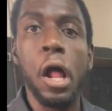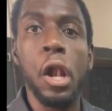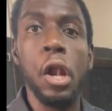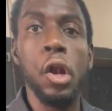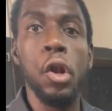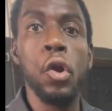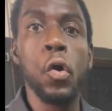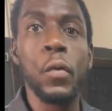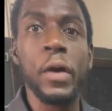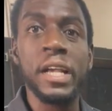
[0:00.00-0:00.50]

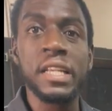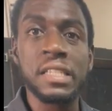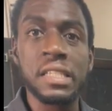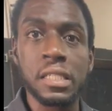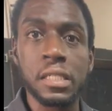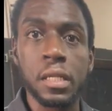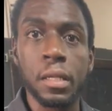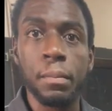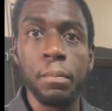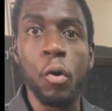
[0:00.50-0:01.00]

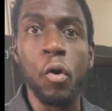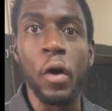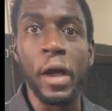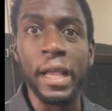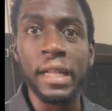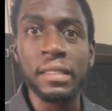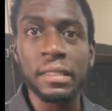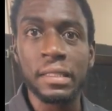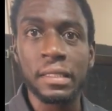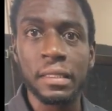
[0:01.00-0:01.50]
lowest
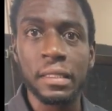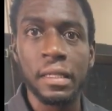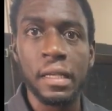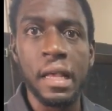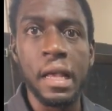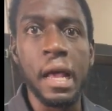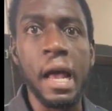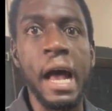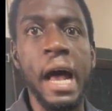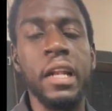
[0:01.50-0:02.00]
point
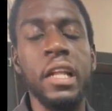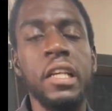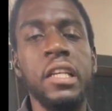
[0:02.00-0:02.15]
and the